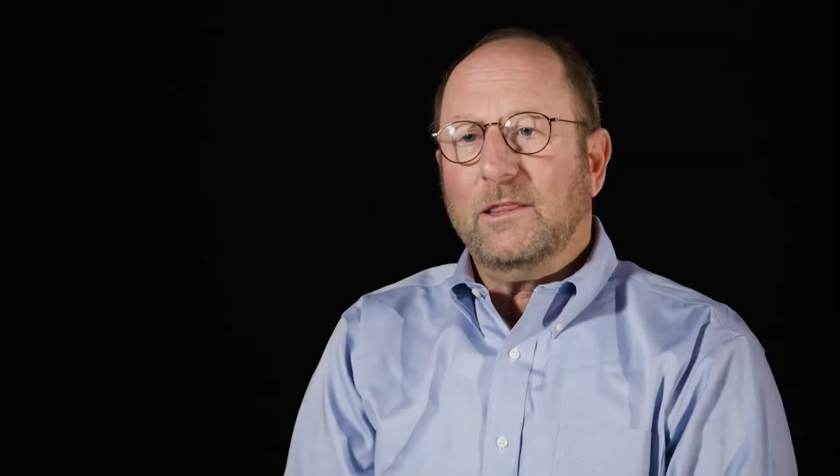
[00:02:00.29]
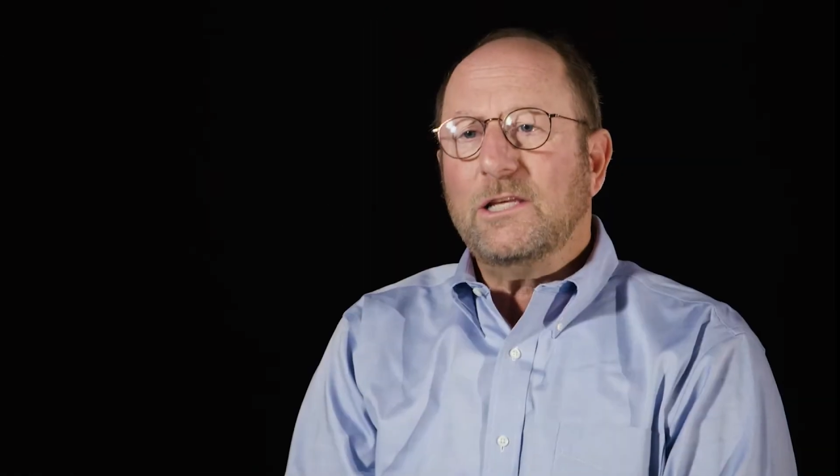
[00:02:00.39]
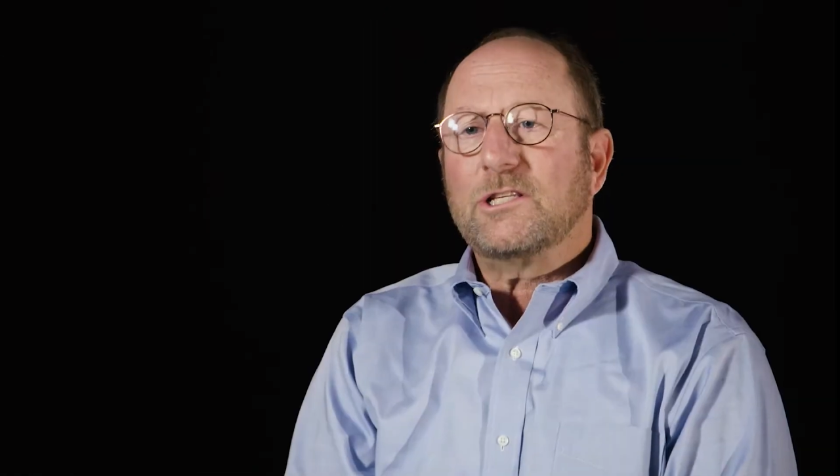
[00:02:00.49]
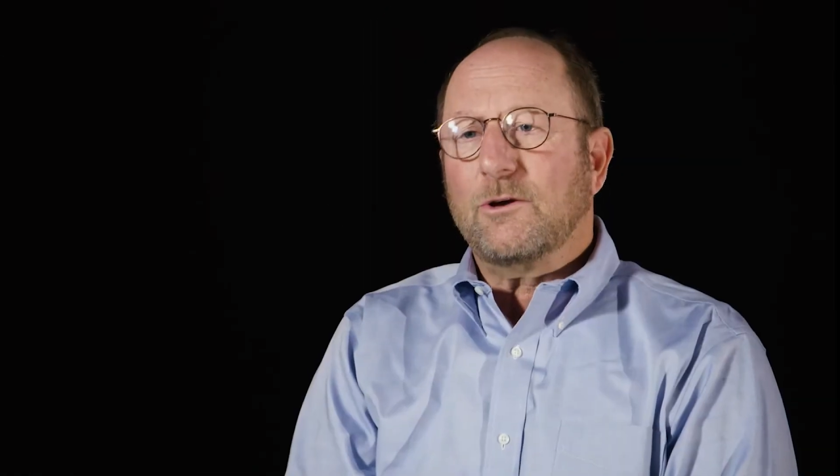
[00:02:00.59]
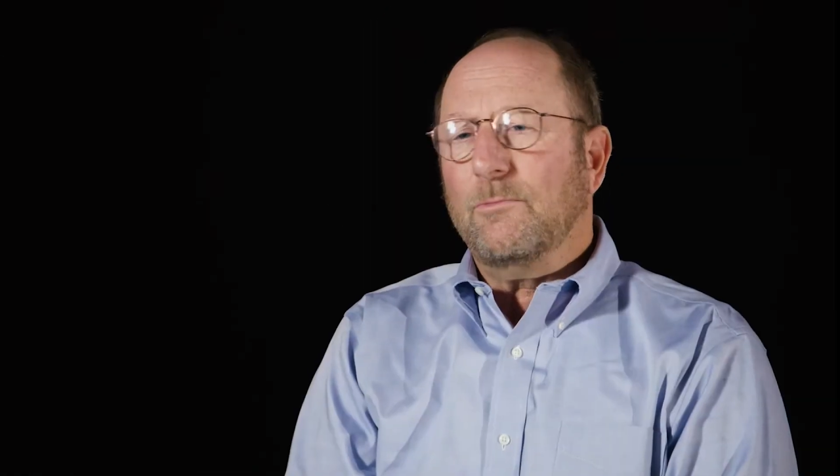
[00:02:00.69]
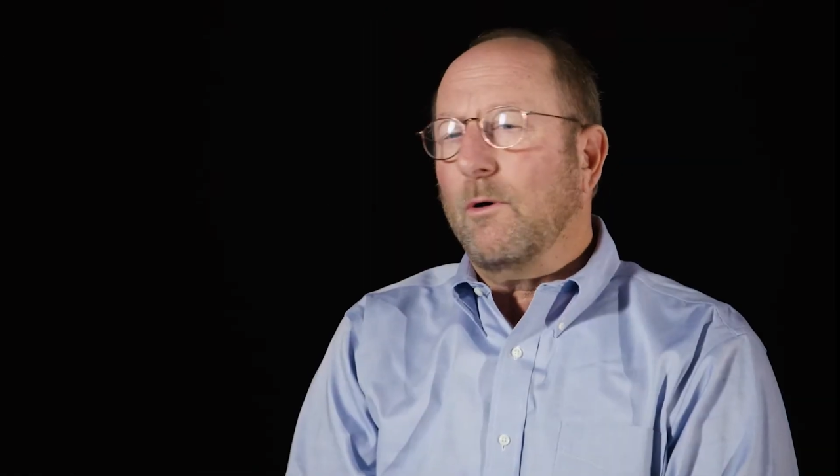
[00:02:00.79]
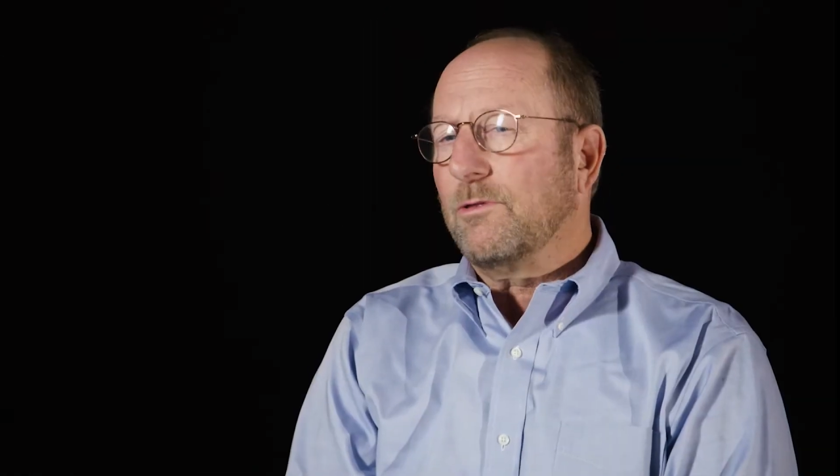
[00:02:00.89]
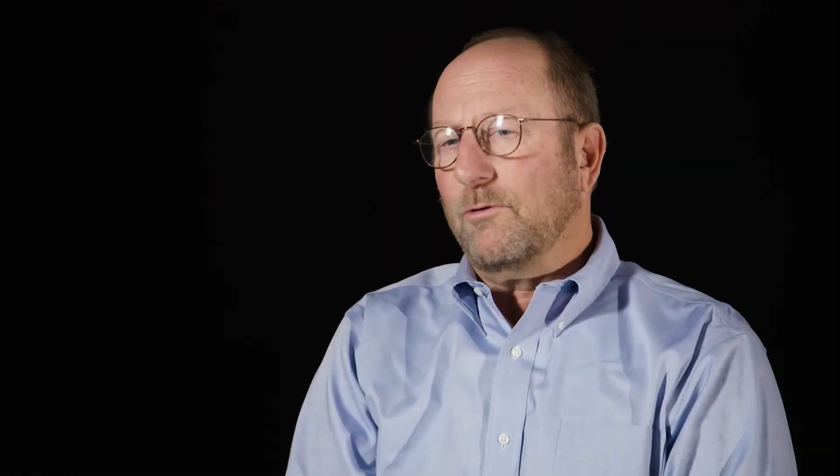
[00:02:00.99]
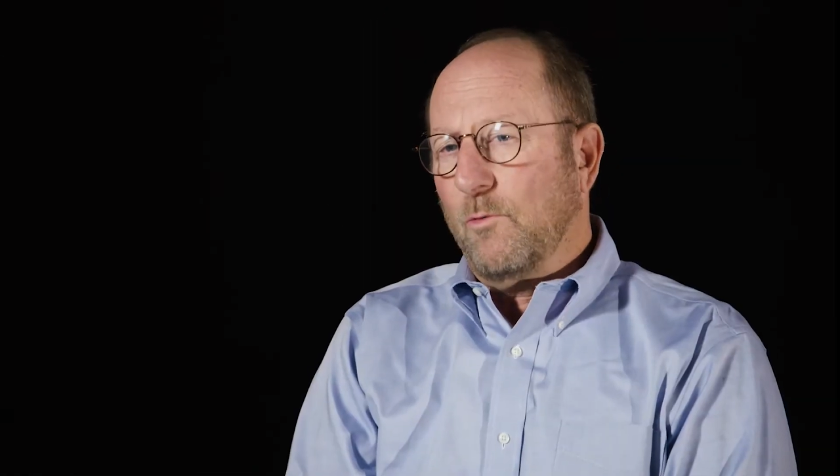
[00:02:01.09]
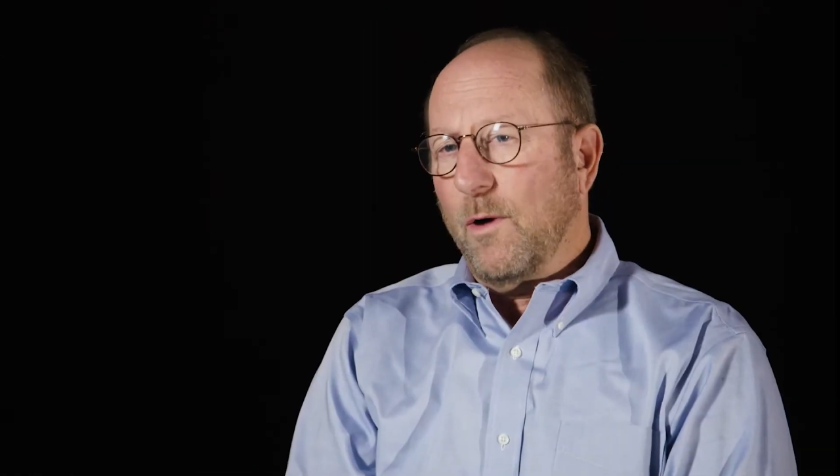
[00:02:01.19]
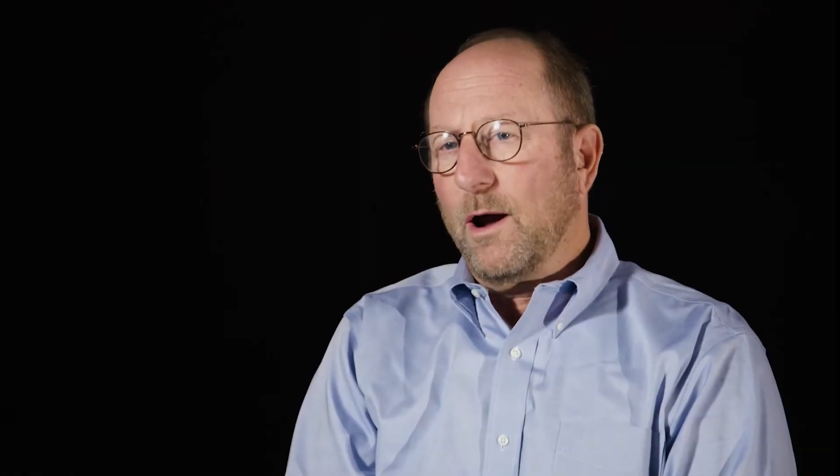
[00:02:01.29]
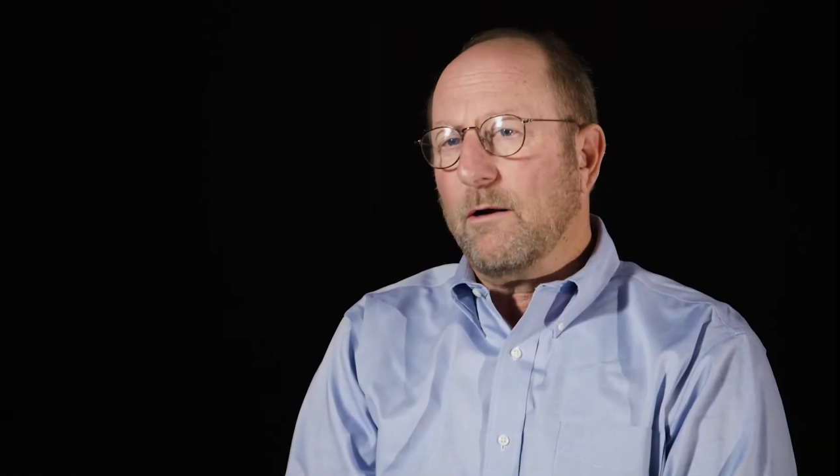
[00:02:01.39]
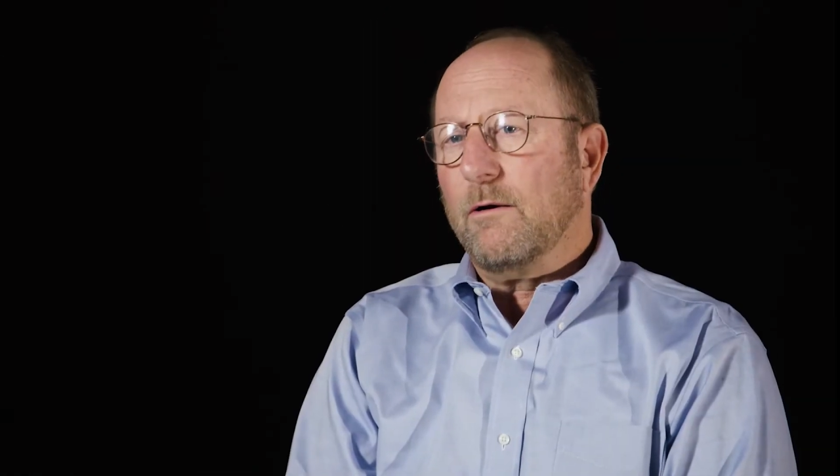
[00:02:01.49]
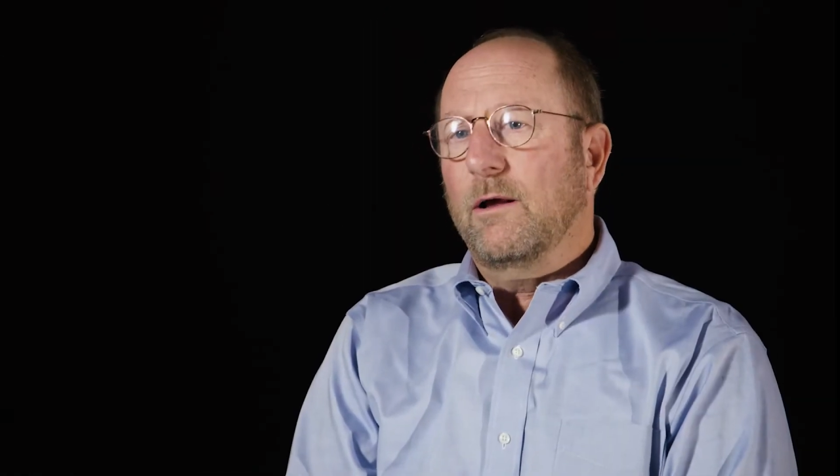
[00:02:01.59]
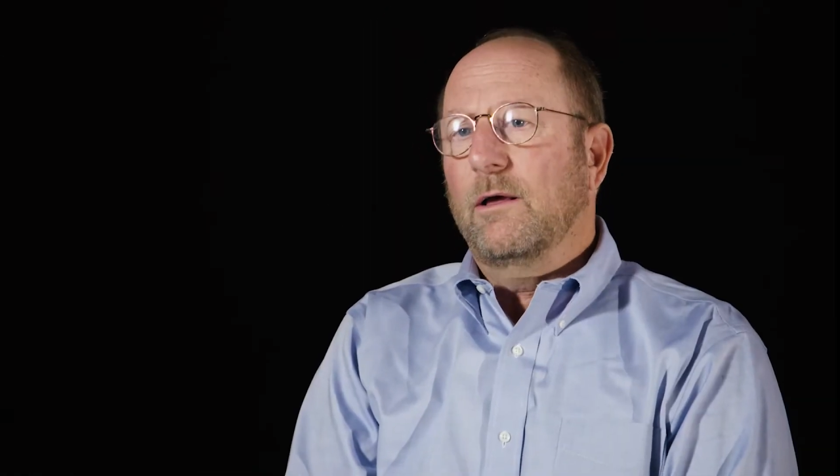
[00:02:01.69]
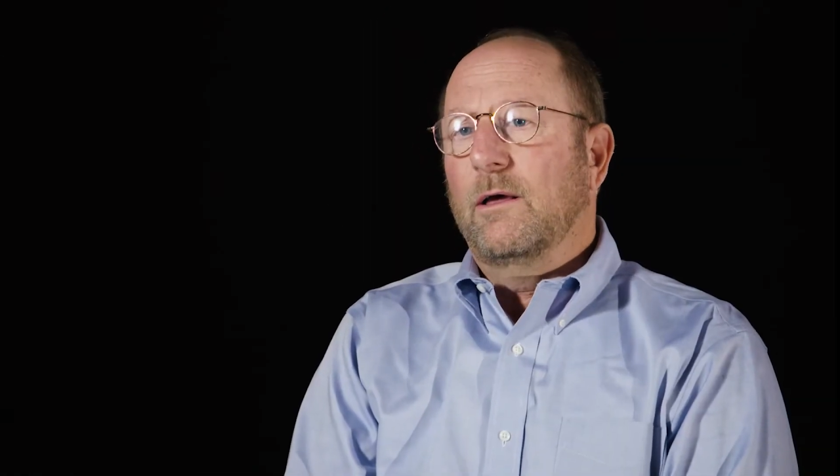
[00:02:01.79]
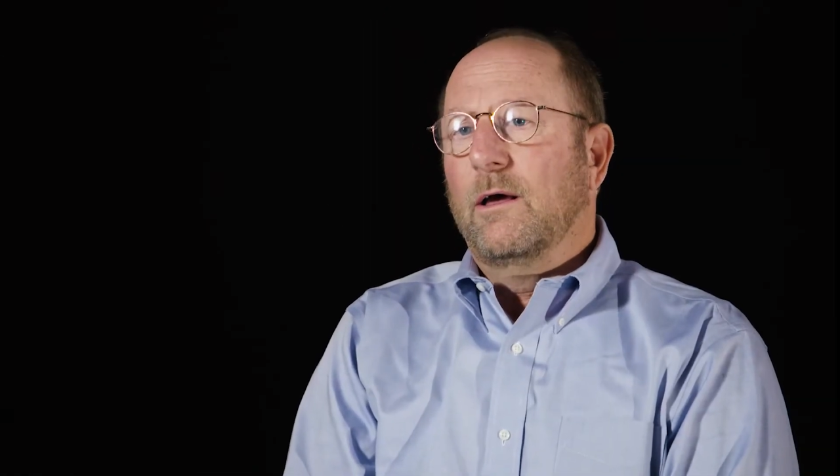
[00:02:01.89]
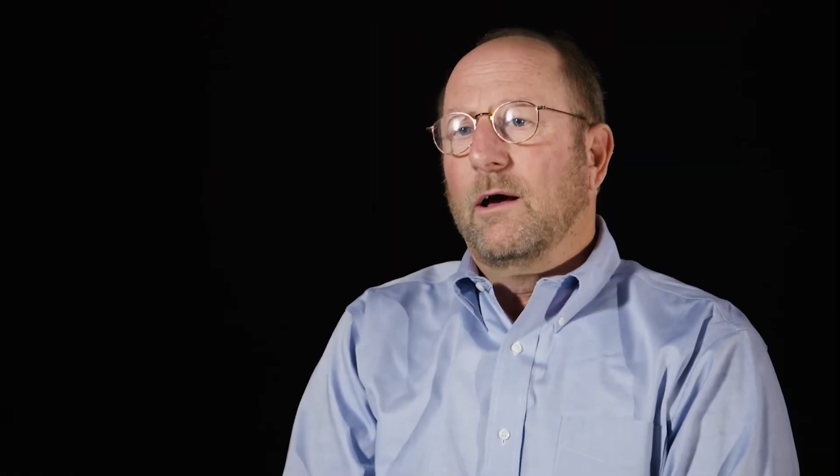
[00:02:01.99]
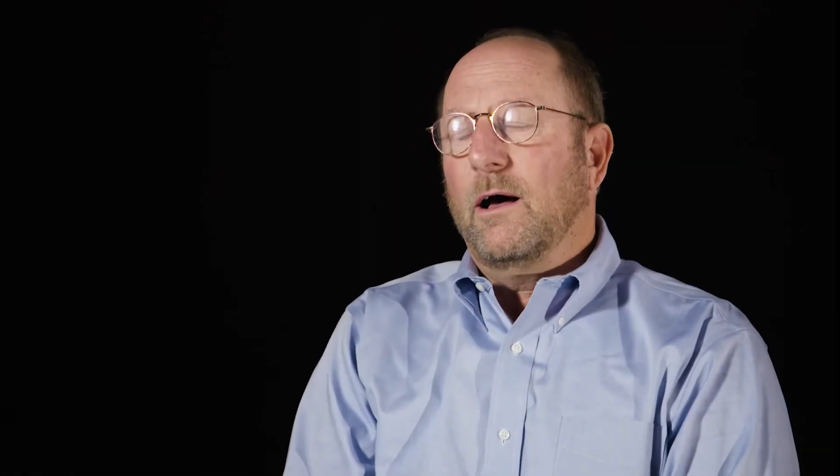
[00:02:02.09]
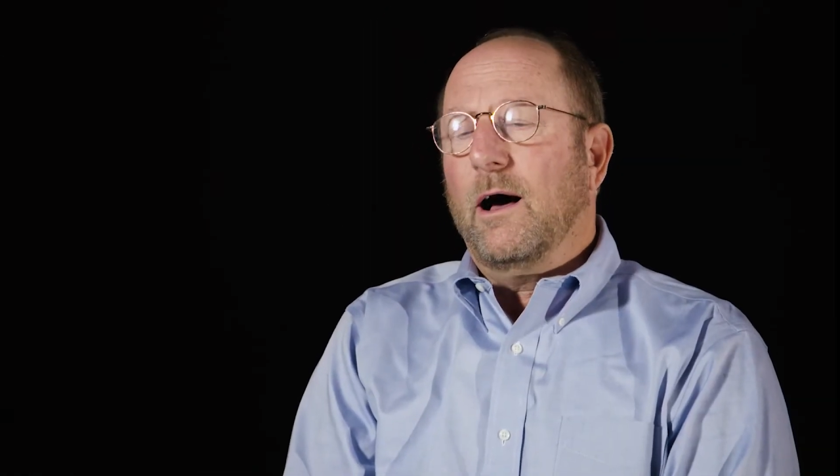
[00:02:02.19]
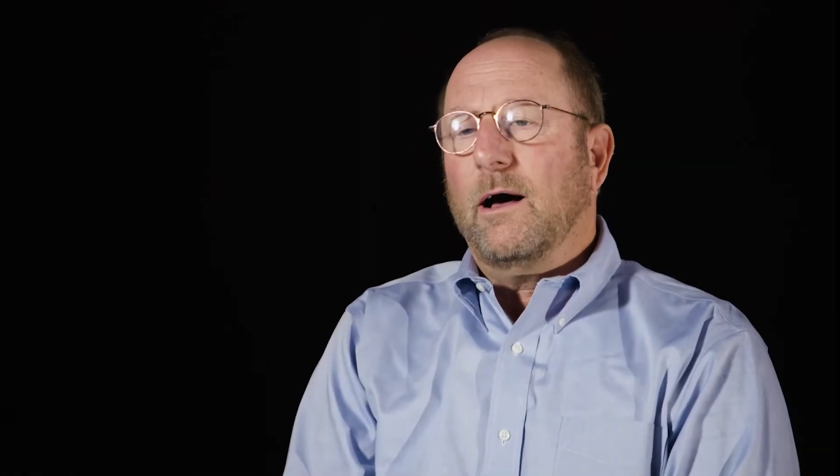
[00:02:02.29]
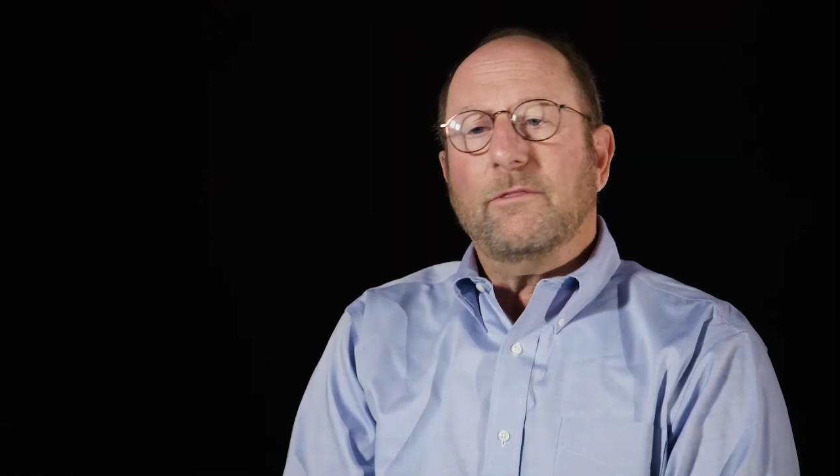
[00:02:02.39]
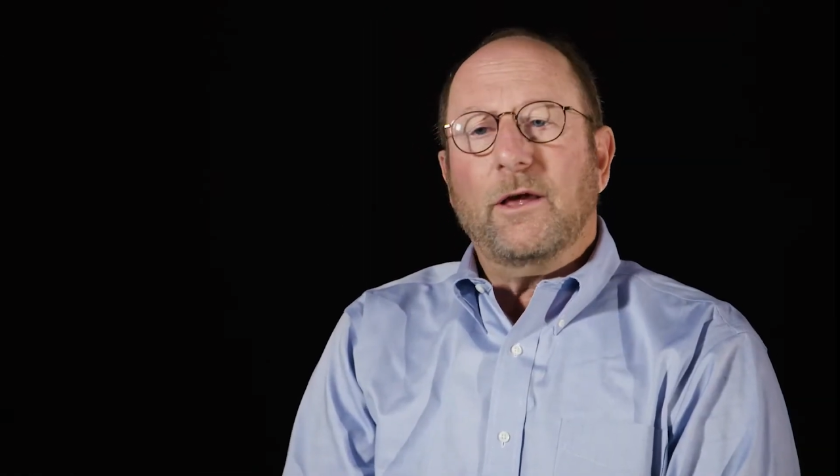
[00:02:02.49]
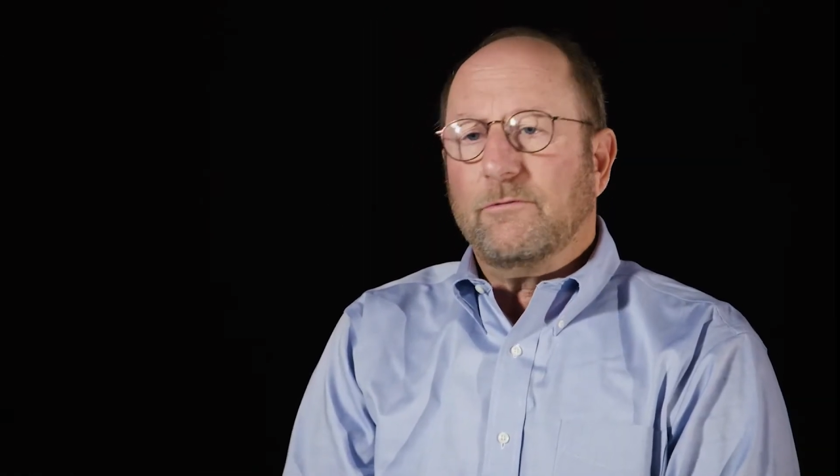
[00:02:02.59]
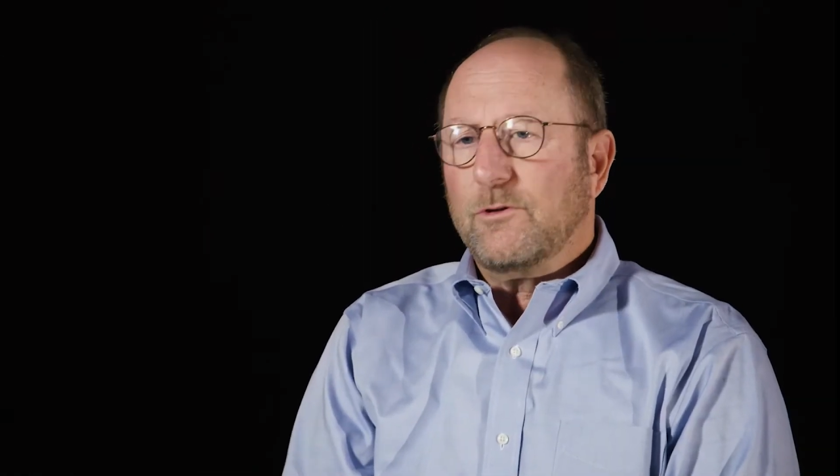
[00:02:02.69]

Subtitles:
least they're both aware that if